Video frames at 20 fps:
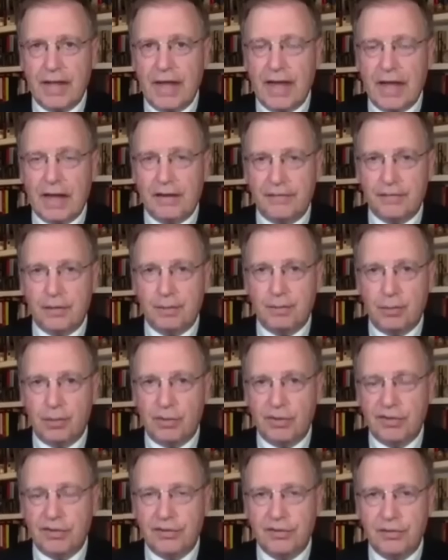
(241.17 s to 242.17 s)
And if you
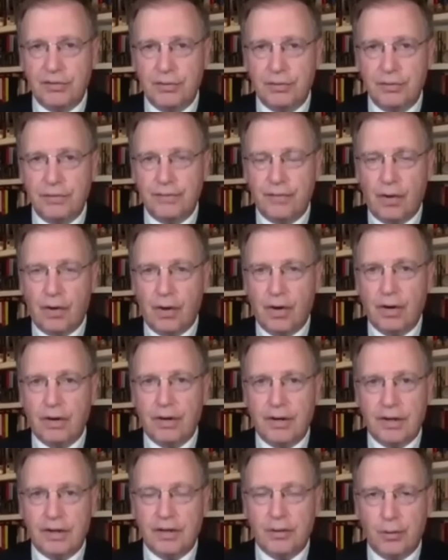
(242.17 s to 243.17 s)
push her too far,
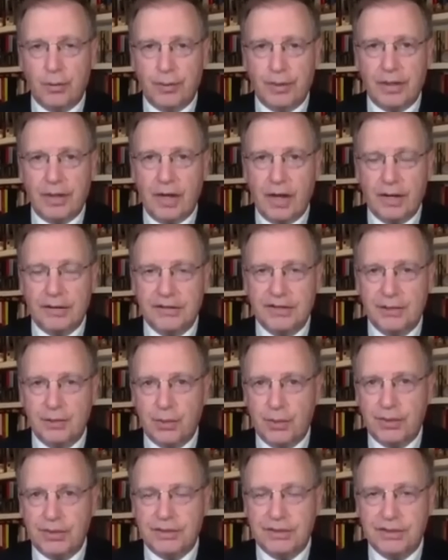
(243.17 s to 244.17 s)
there will be
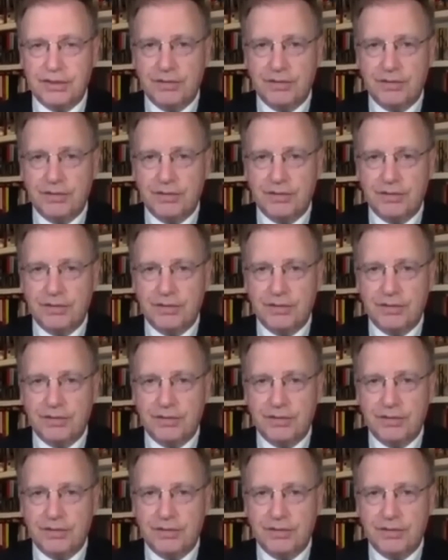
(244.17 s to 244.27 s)
consequences